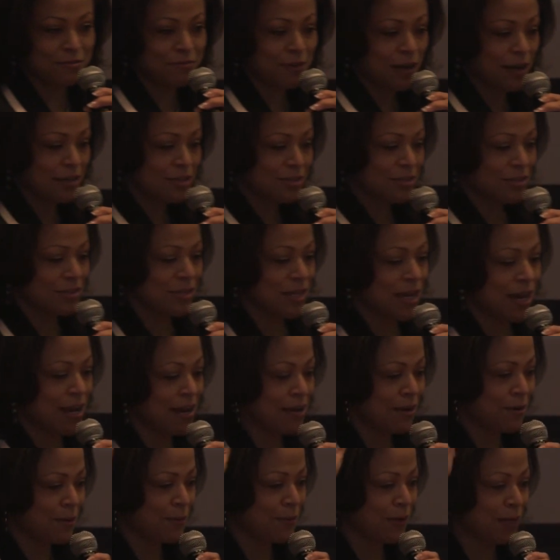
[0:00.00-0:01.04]
Foster, and I
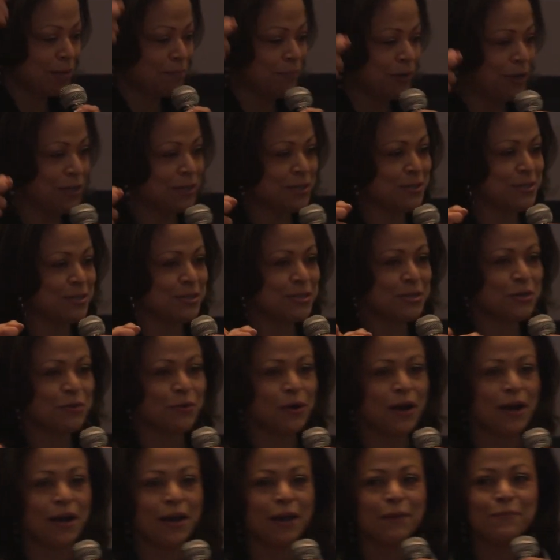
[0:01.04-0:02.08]
are already partners in
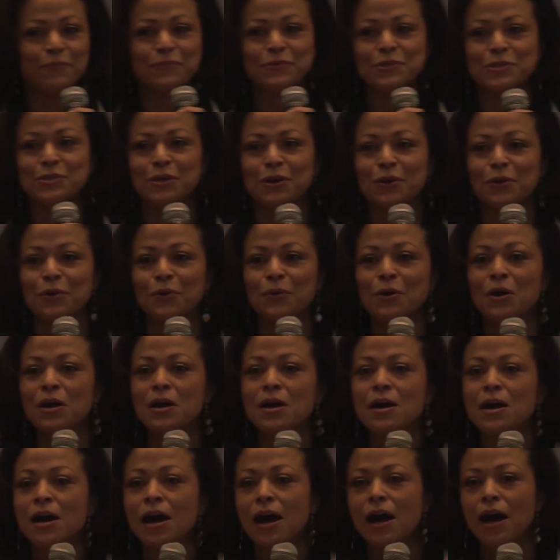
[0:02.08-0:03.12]
crime. So
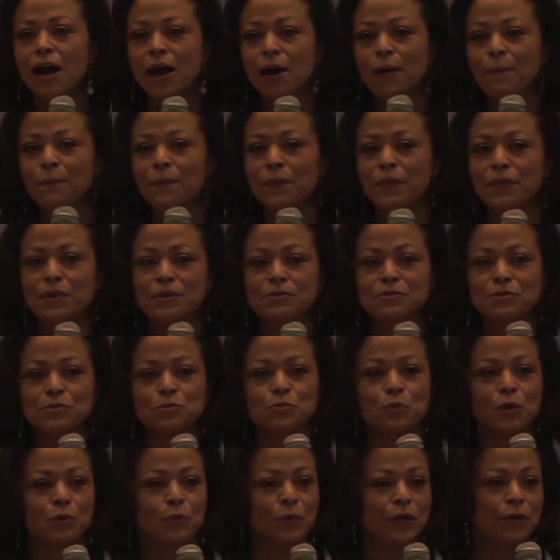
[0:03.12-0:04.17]
this is
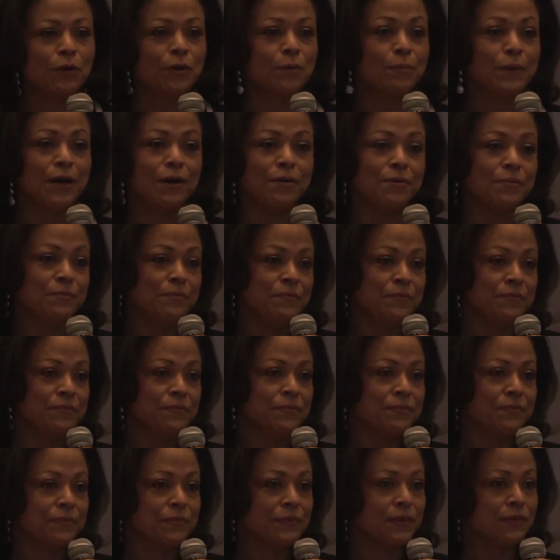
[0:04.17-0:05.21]
what we are about.
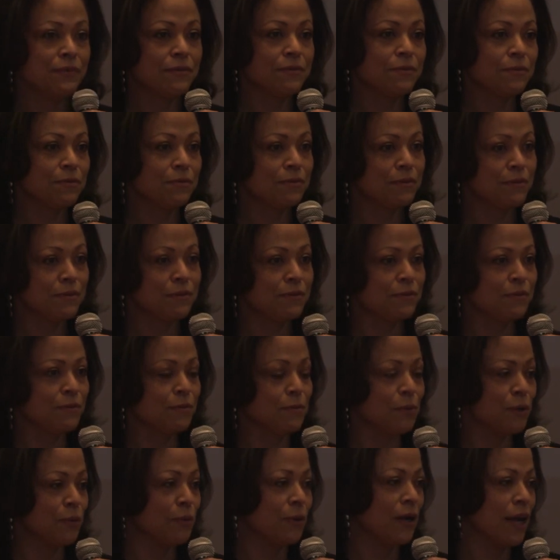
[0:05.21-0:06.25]
This is
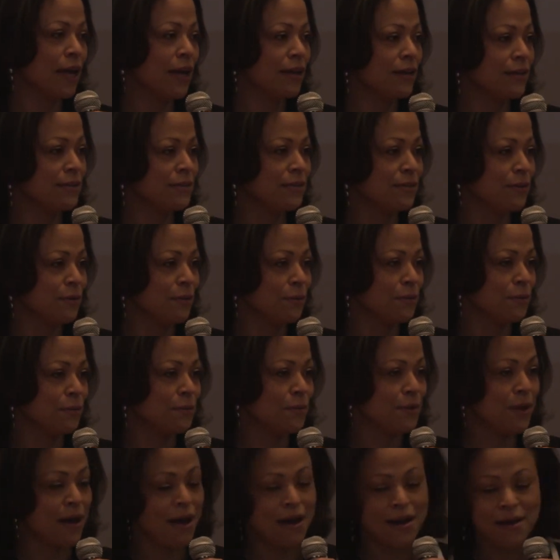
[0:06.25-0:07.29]
where we're headed.
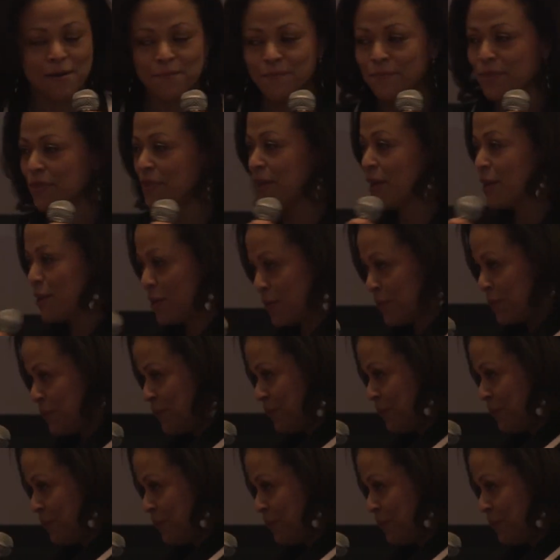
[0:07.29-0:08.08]
So thank you.